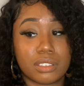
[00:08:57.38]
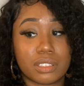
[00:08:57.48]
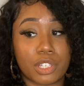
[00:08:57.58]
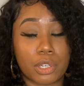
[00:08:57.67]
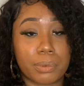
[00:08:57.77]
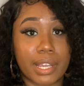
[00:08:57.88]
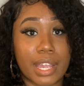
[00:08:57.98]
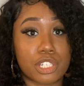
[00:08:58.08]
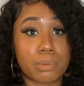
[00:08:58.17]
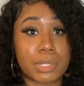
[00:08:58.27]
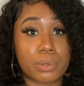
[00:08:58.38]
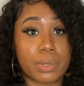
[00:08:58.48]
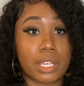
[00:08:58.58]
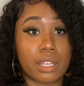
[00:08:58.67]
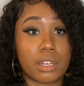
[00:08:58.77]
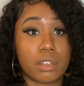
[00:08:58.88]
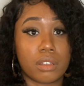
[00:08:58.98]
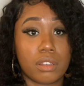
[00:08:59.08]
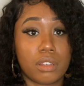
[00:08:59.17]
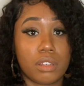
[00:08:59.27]
the communication between,
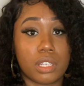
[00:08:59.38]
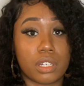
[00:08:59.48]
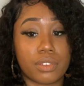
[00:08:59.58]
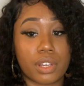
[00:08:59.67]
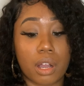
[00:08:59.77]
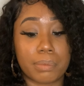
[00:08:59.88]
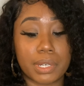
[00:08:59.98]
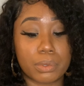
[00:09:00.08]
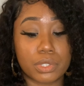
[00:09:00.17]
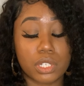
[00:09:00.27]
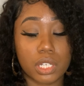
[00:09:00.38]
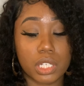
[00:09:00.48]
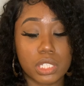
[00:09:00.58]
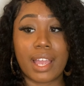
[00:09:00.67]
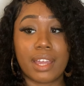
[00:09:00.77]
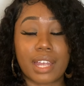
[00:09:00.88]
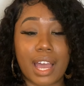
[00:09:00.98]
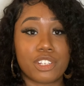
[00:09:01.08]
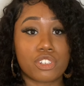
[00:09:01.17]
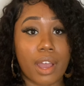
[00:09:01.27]
you know, the company was good. And I
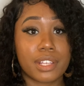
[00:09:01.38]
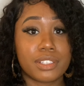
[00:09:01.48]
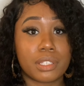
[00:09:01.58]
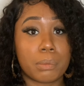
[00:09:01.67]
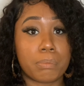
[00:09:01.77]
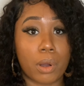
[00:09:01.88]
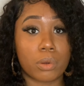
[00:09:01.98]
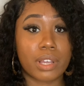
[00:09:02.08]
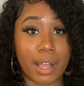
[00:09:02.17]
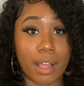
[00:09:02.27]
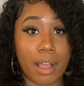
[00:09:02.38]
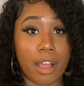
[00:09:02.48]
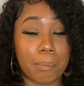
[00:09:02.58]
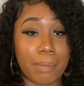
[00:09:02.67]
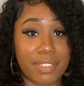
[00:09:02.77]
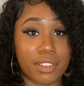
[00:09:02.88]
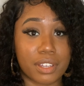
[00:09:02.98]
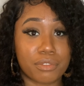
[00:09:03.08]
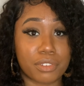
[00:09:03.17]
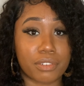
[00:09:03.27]
tried the bulk
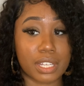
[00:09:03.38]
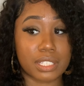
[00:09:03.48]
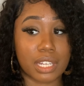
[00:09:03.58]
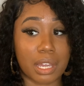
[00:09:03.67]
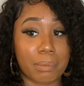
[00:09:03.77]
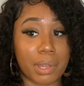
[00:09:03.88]
method for the first time. I